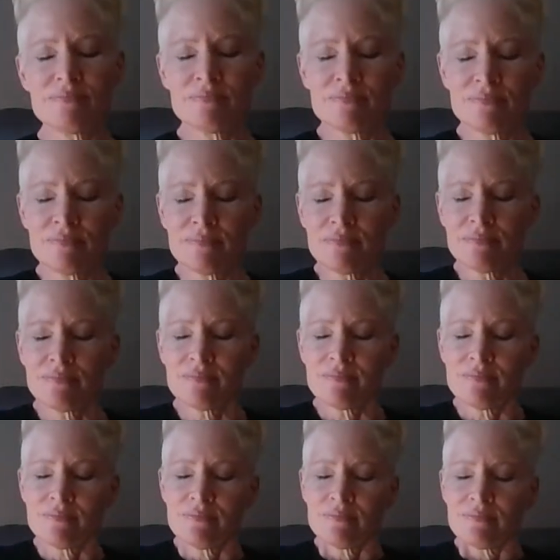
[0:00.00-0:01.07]

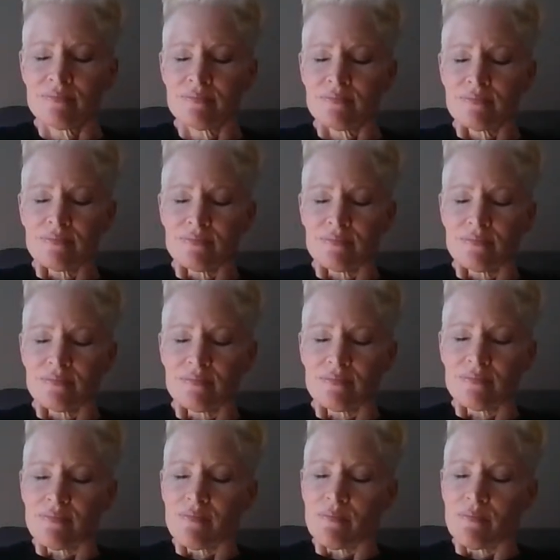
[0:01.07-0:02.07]
No one is speaking in this clip.